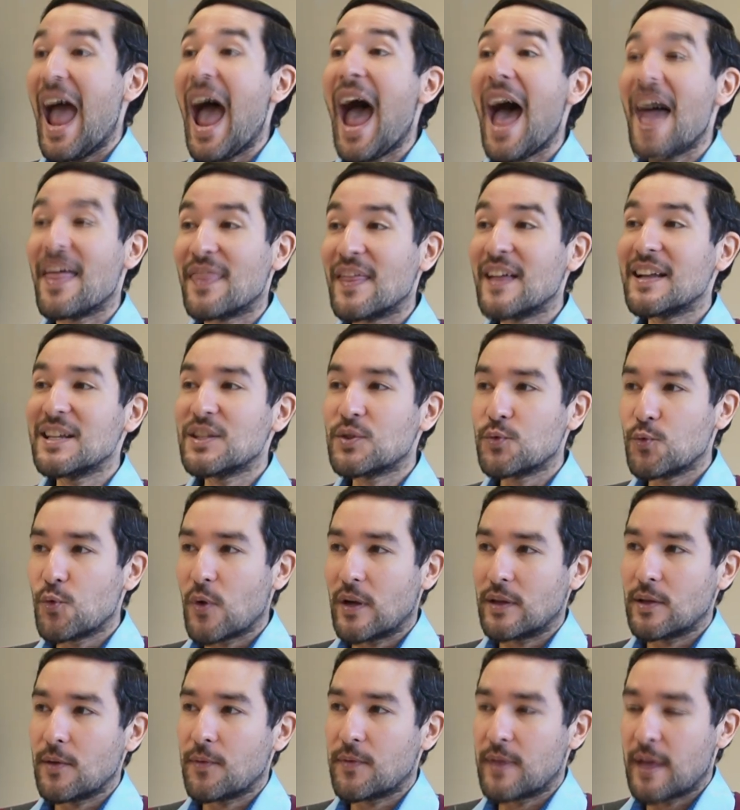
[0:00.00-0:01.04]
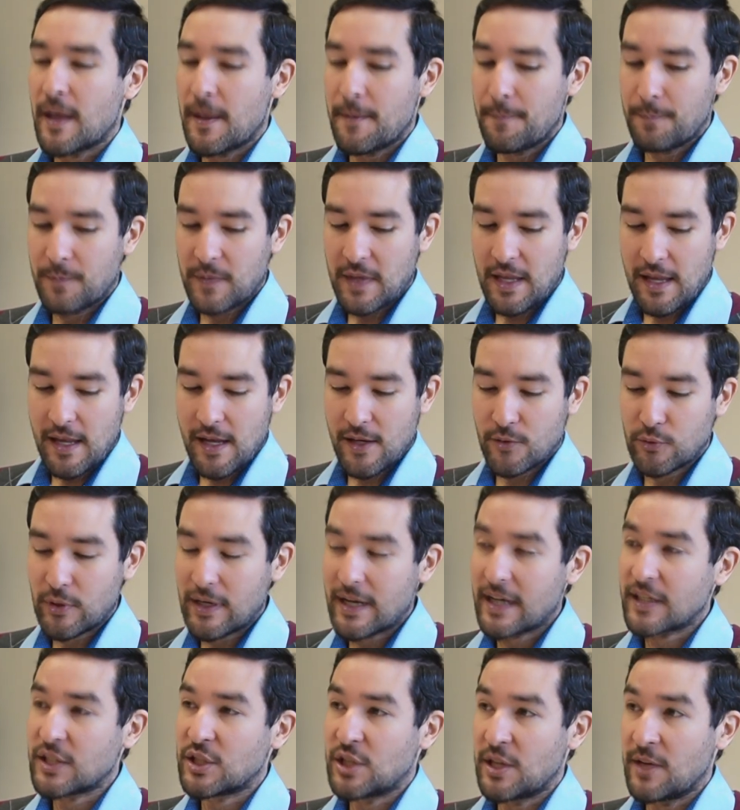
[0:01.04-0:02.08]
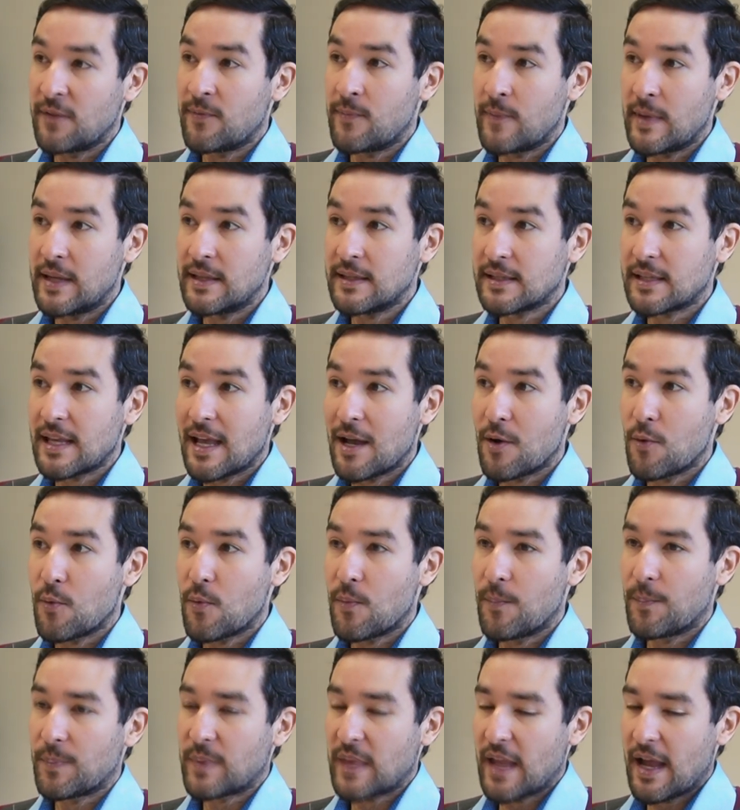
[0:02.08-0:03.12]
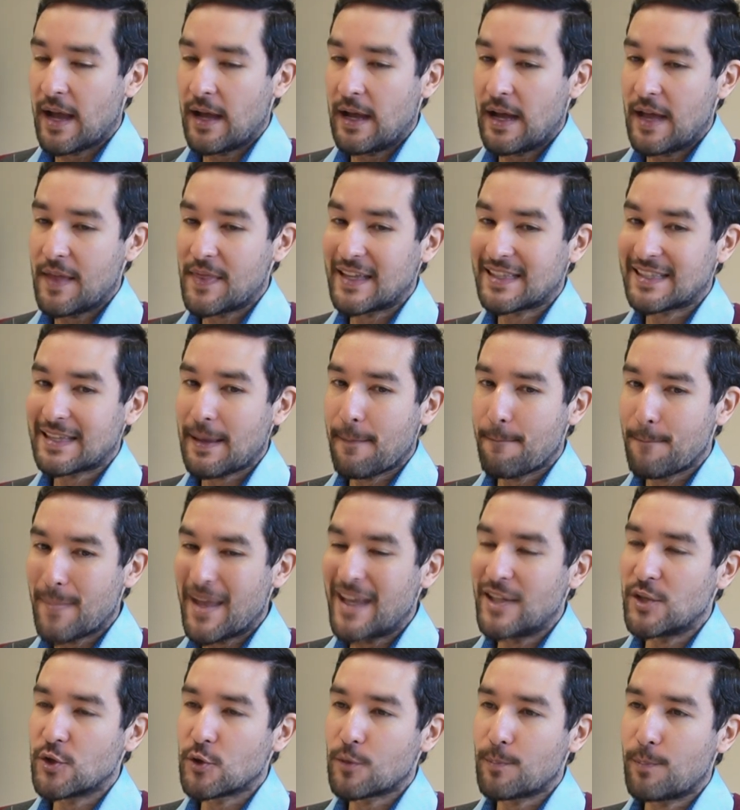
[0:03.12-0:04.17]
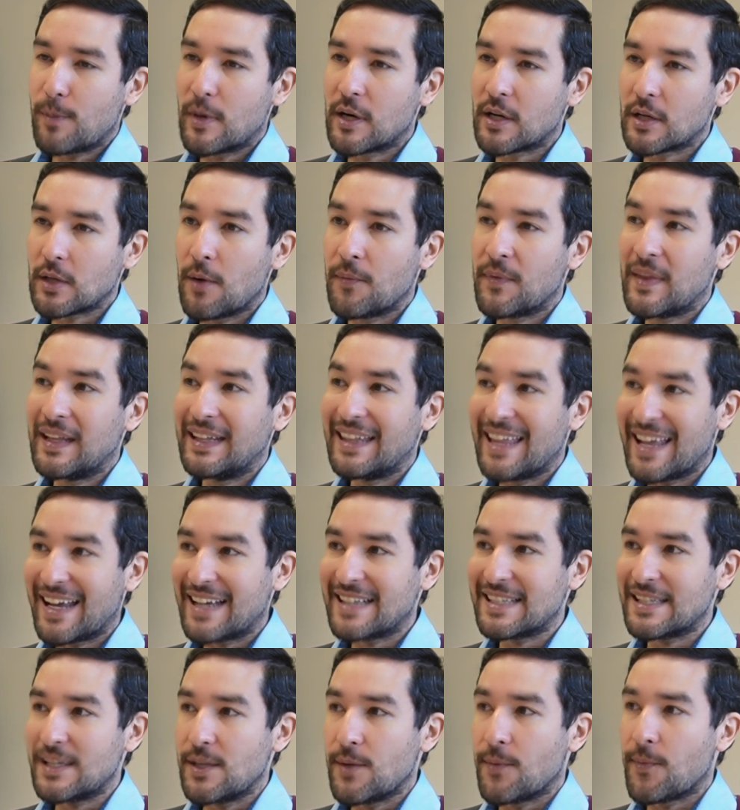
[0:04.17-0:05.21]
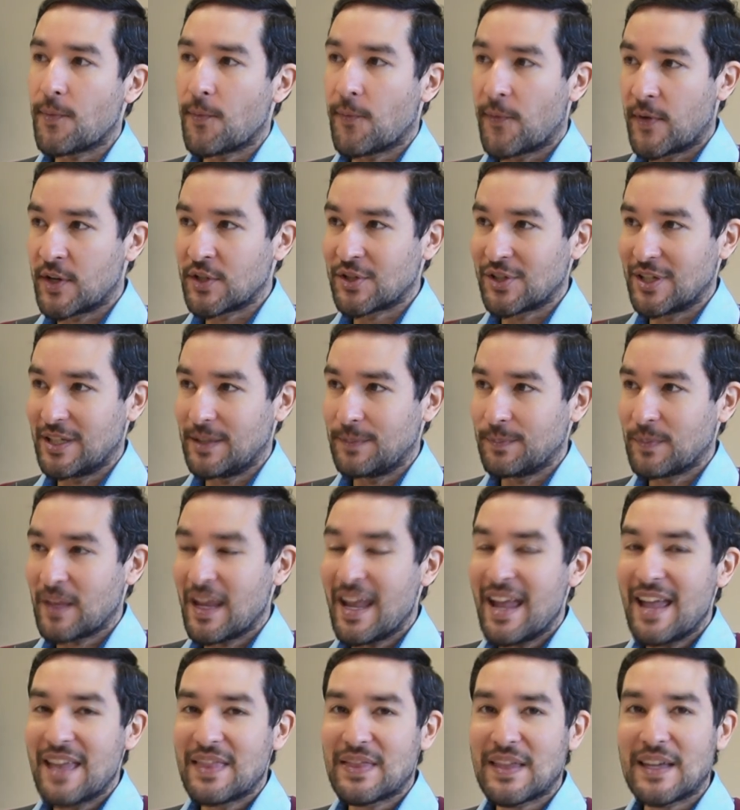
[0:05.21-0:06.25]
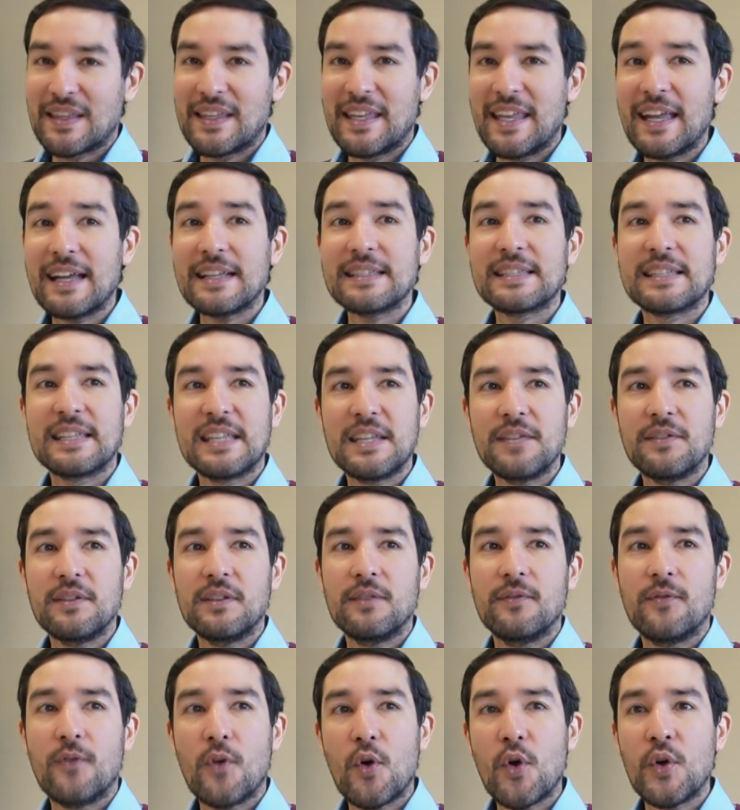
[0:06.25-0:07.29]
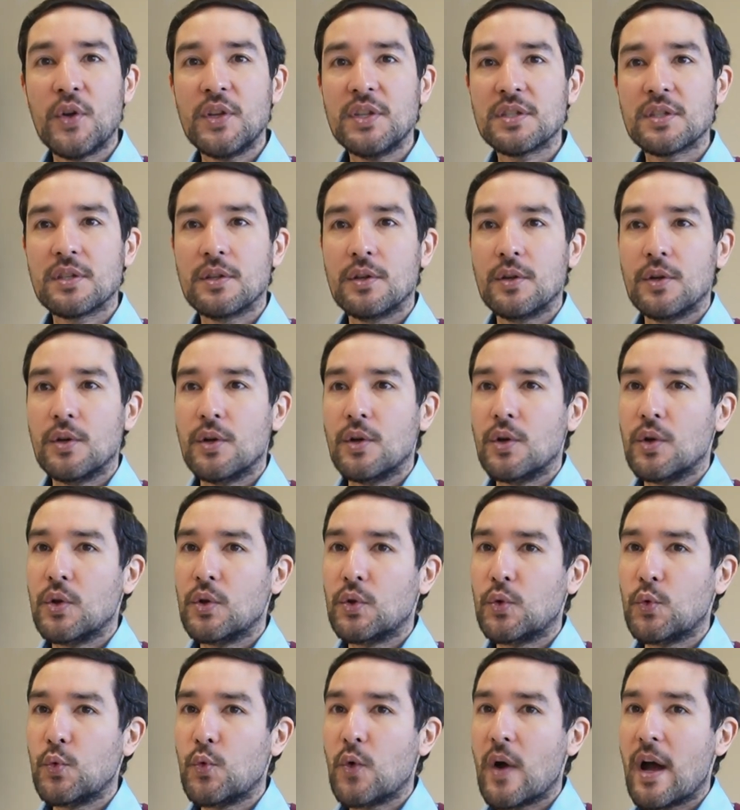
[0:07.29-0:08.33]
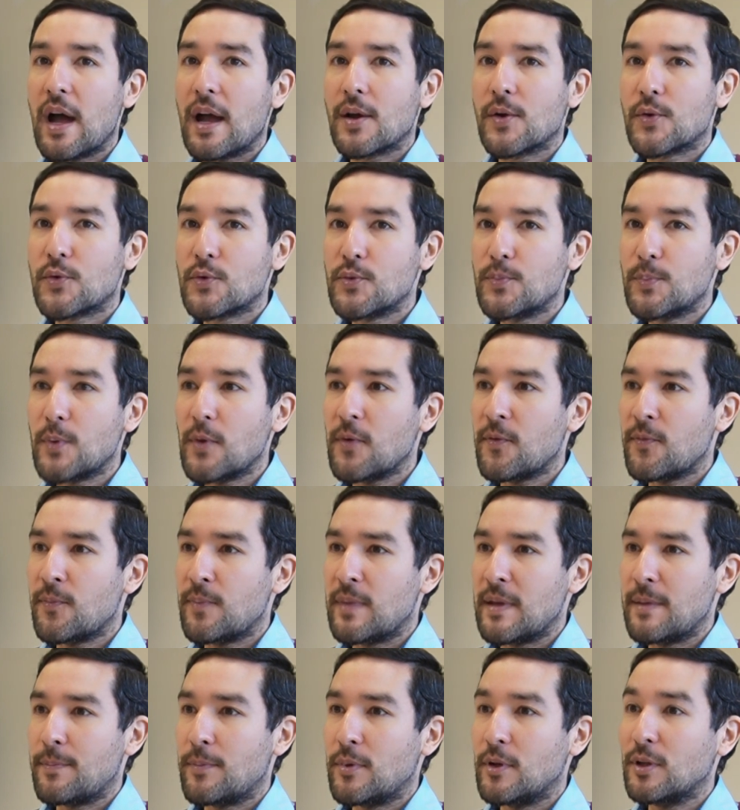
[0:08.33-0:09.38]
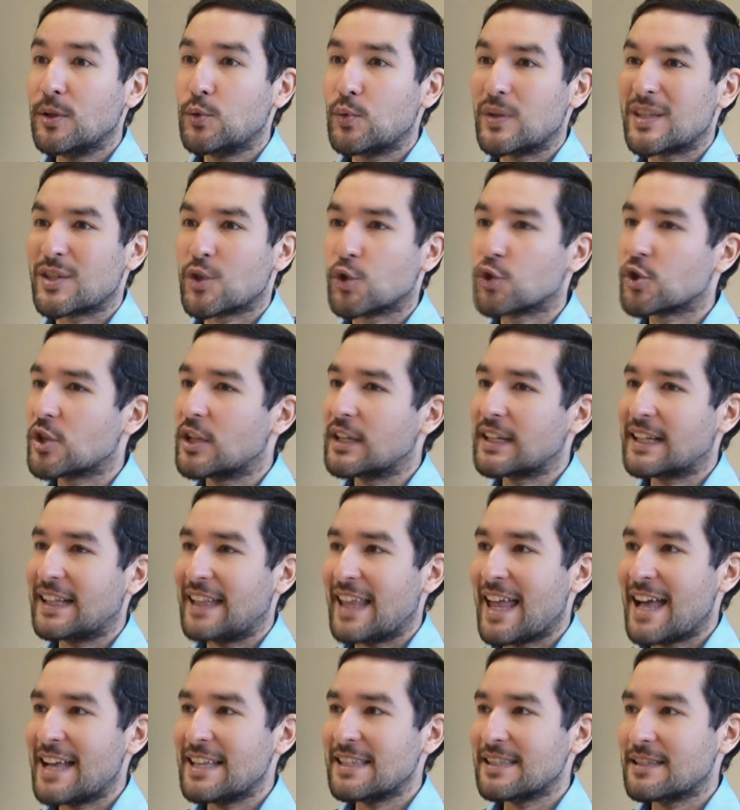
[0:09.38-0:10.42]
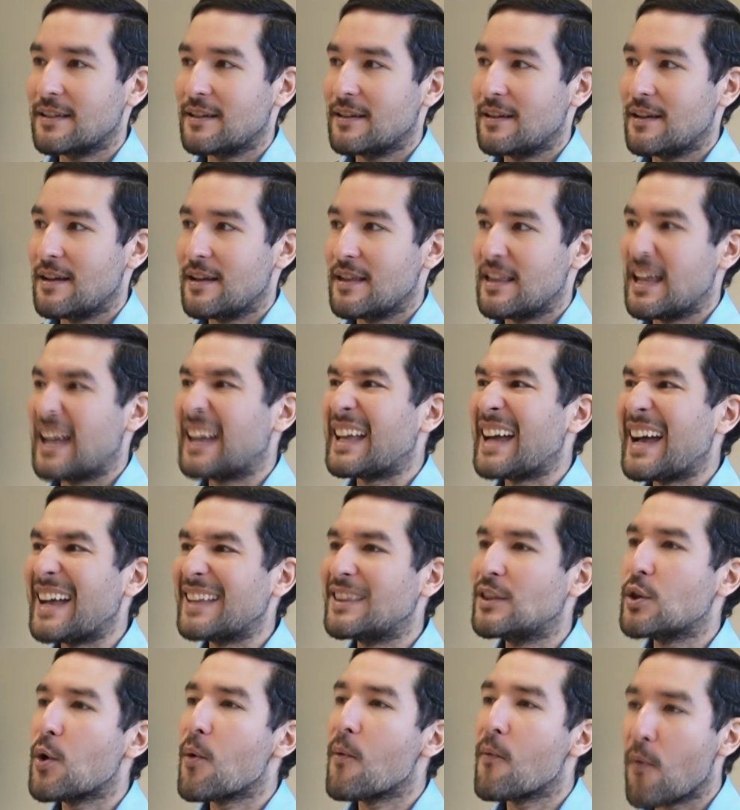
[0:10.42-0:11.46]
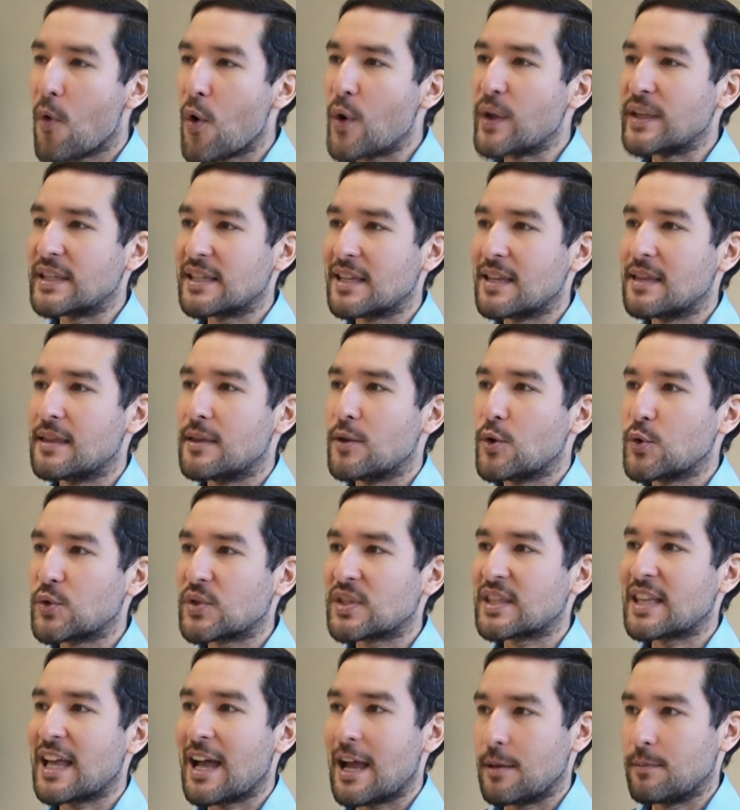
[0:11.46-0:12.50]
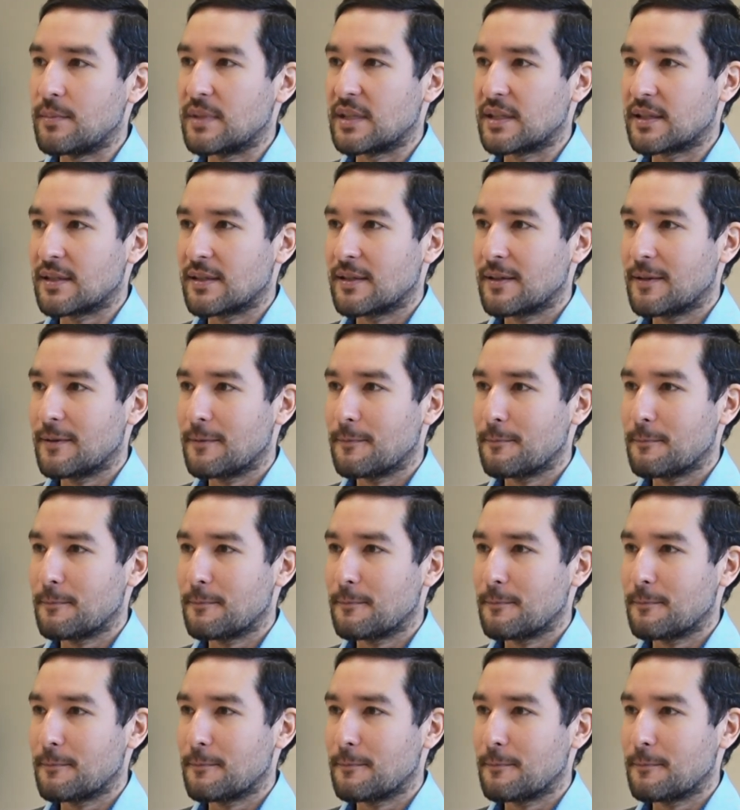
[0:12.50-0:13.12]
And that is one of the uh, great achievements, and uh, that's a major part of the legacy of Virgil, that he has given voice to a group of people, to a social class that had no voice in those times.